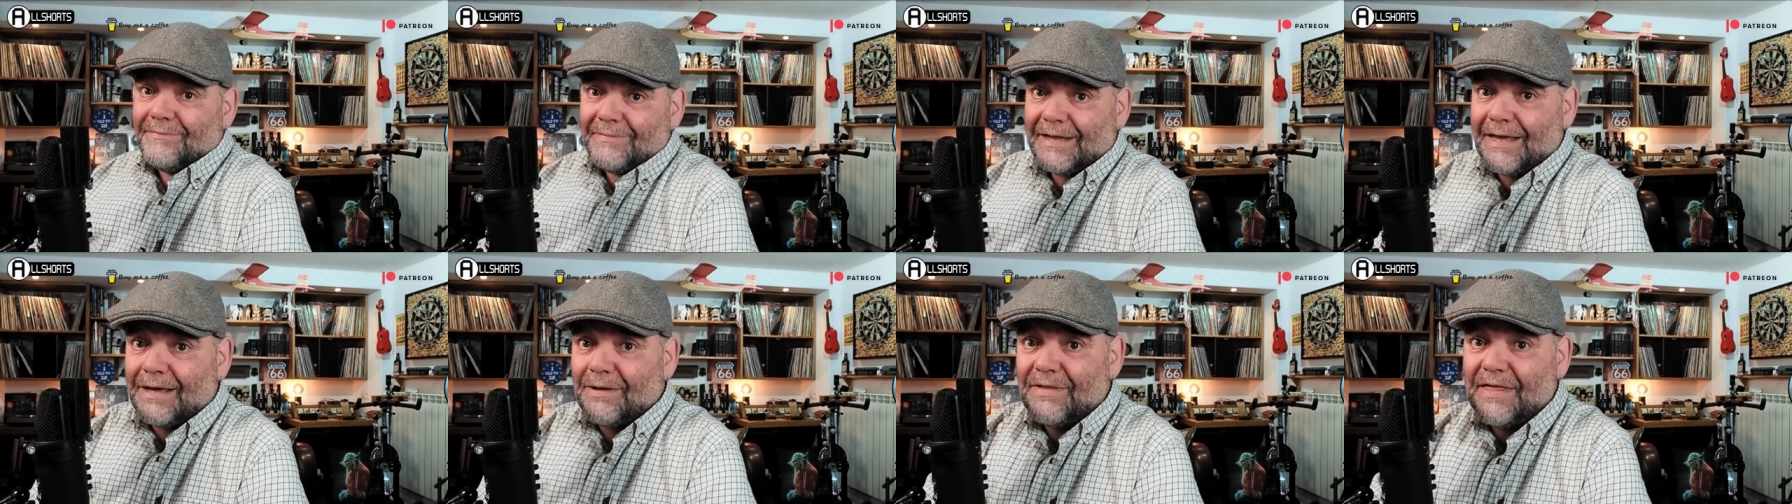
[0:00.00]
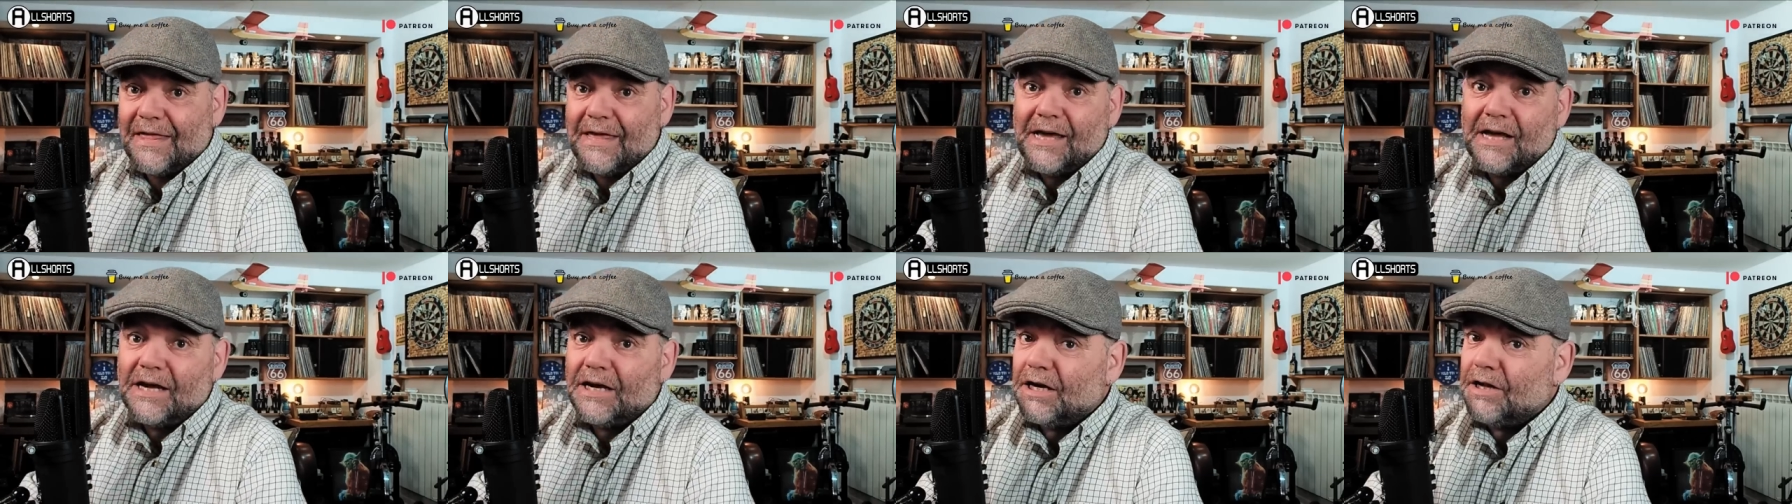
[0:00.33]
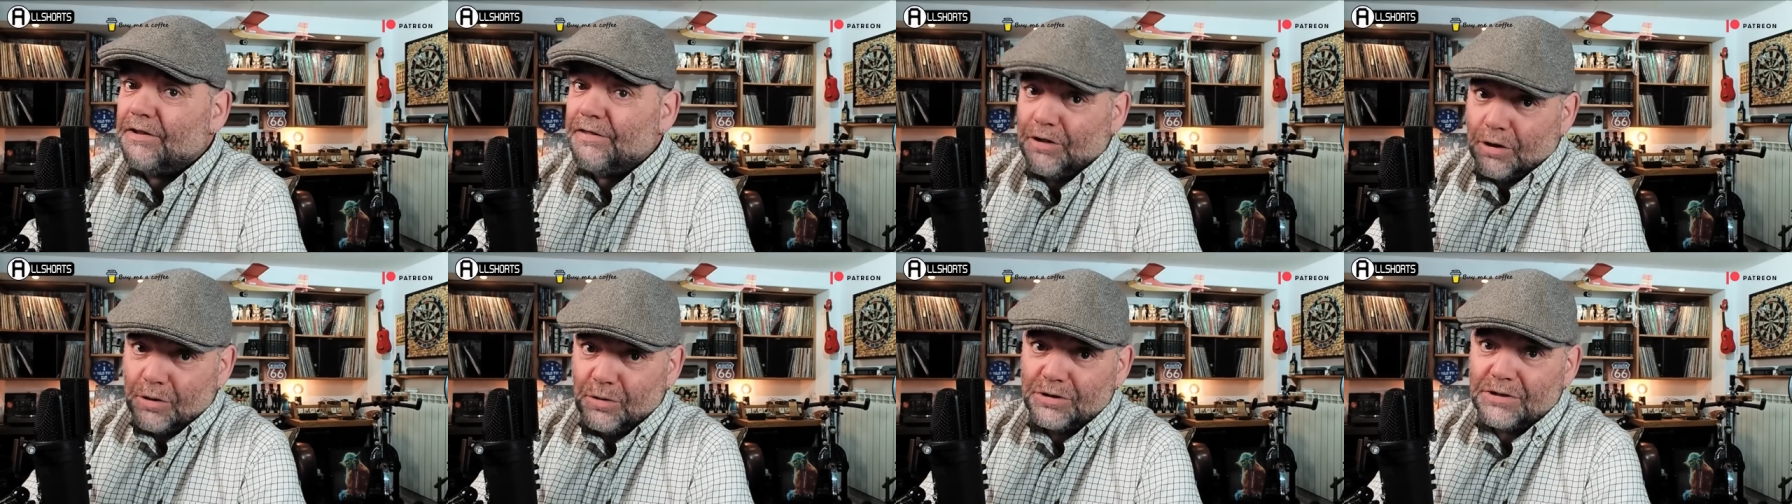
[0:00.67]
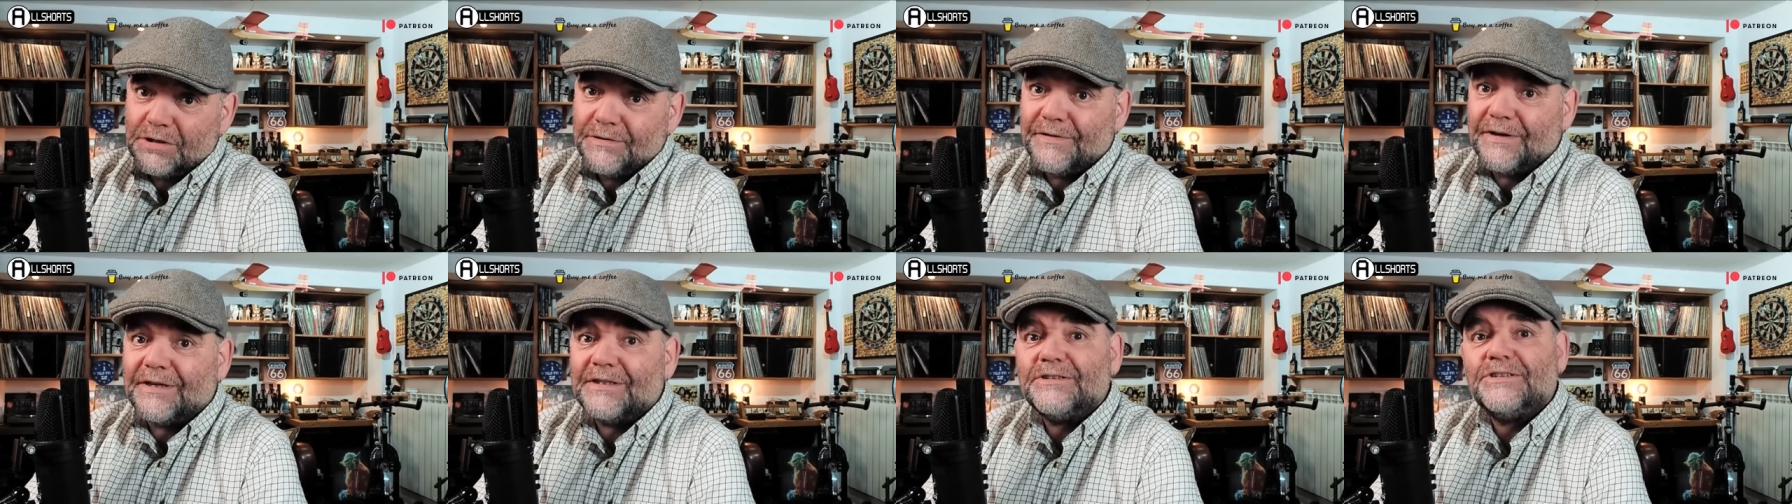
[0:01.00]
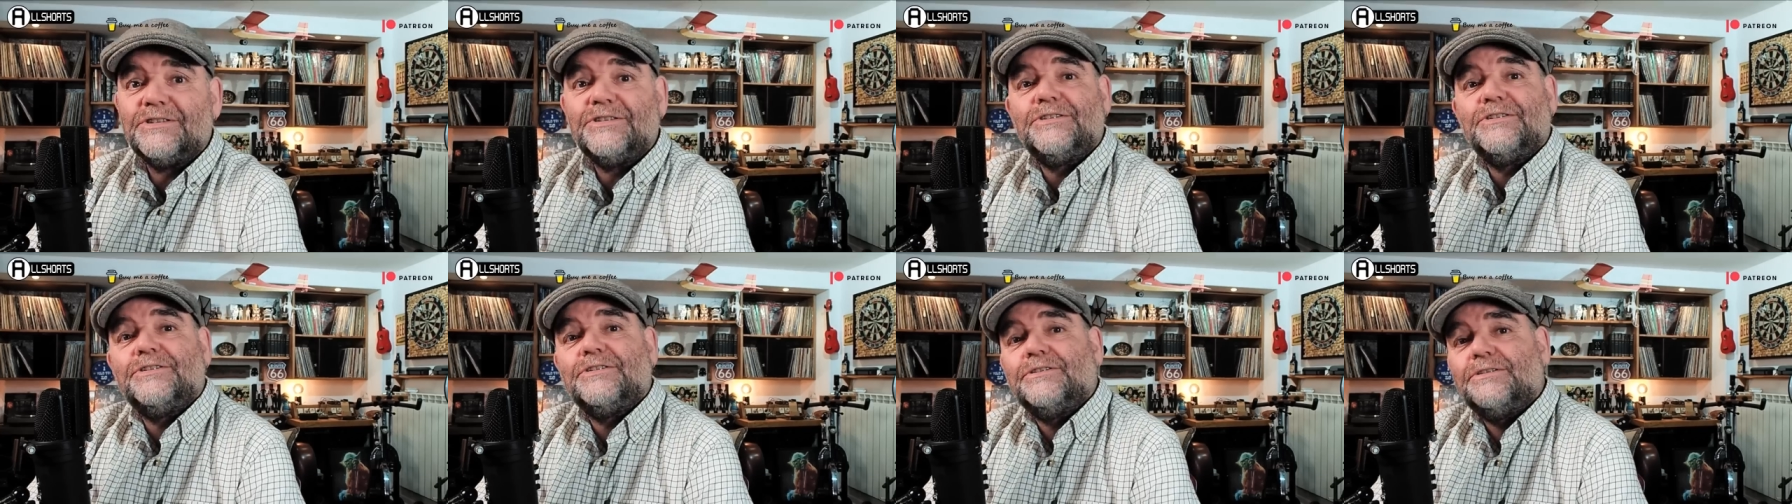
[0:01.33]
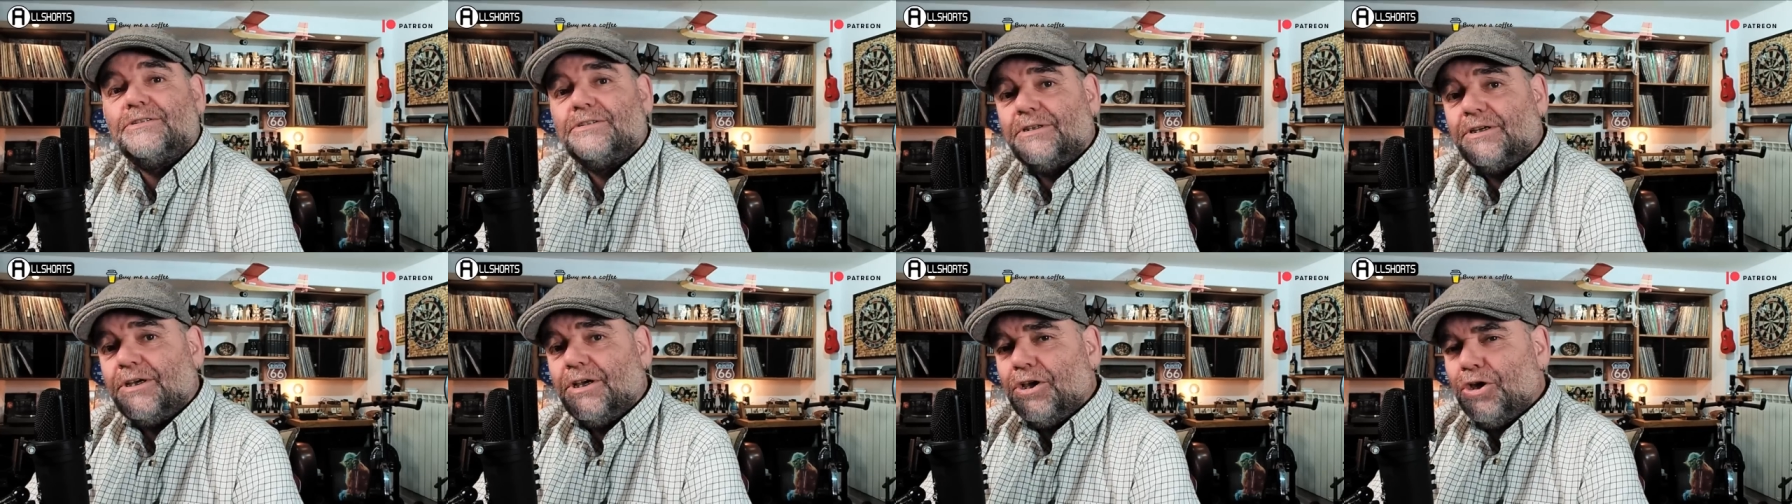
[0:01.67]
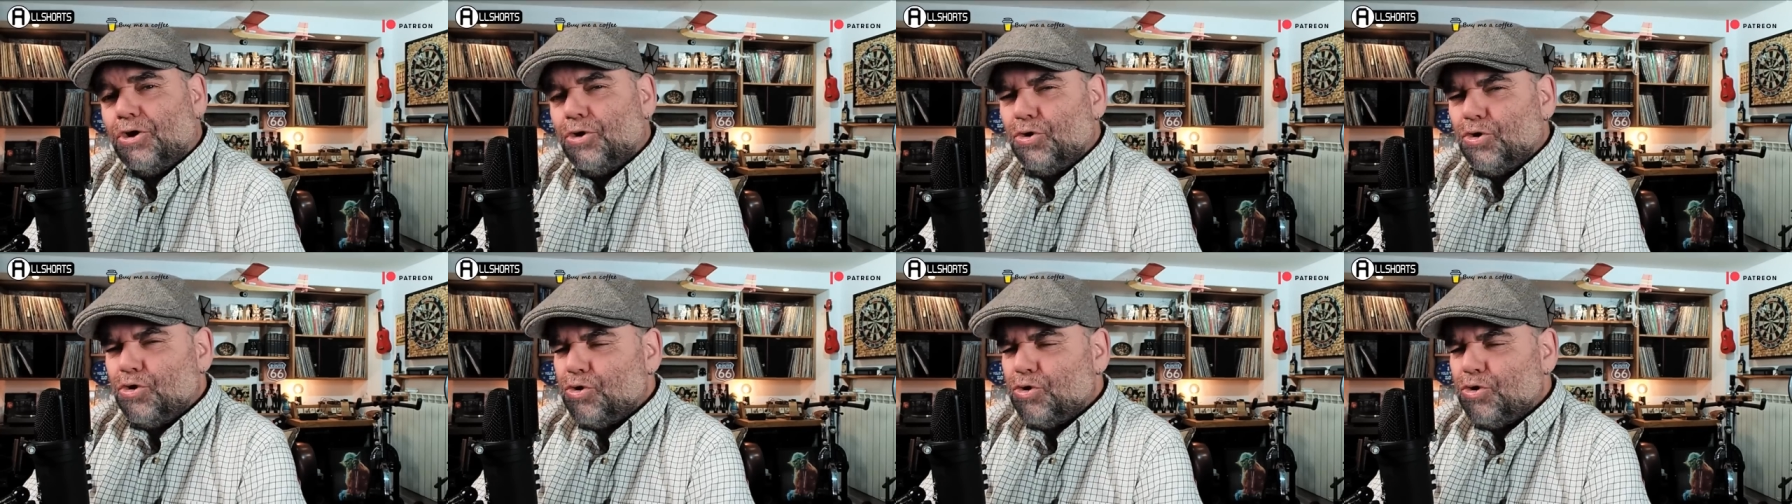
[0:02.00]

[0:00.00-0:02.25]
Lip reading: Now, there are those of us who